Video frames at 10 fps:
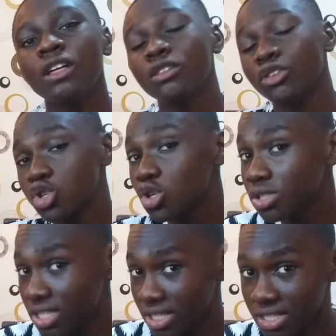The
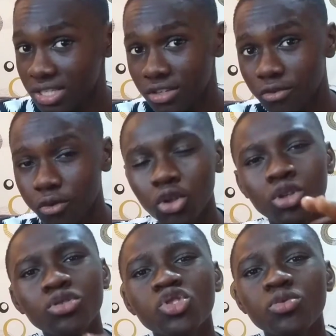truth is, for
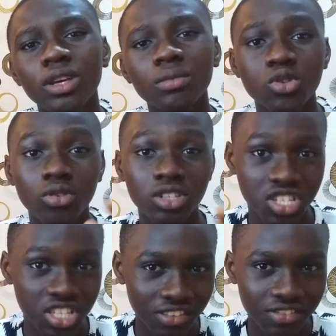you to be able to
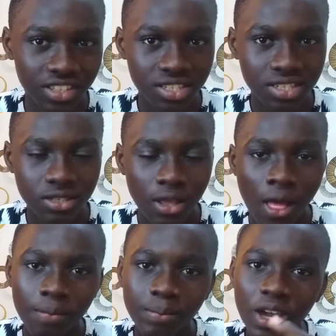achieve this,
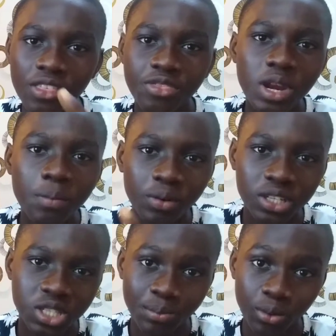there are 3
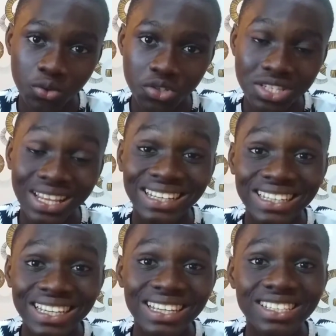principles that
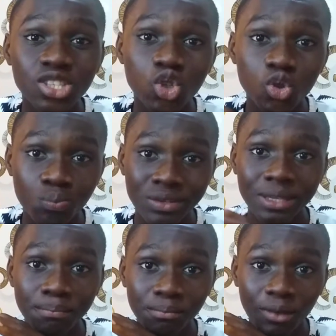need to
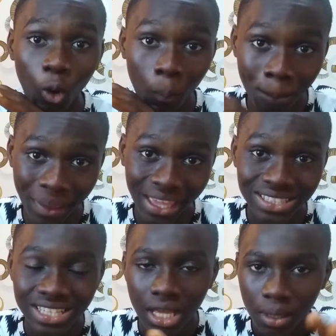be obeyed
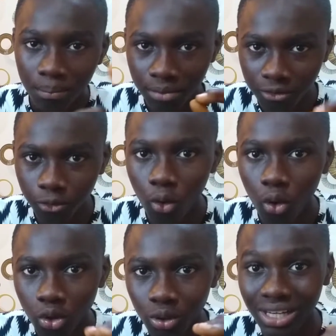
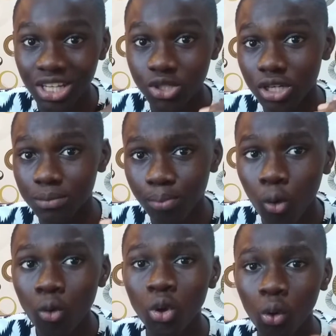before you can actually
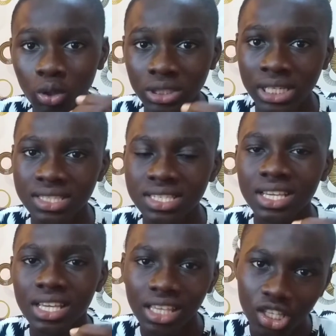pull your audience
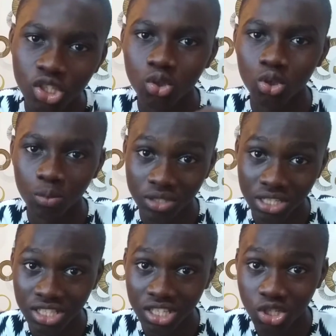into your
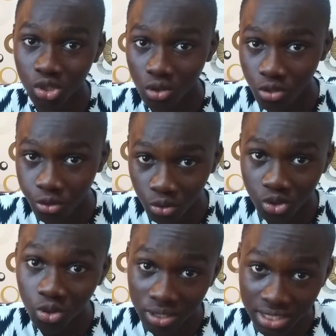presentation through
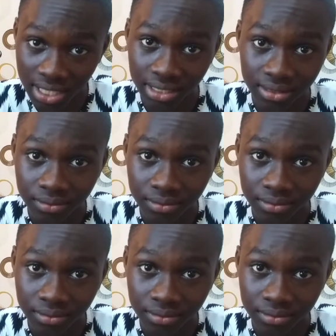storytelling.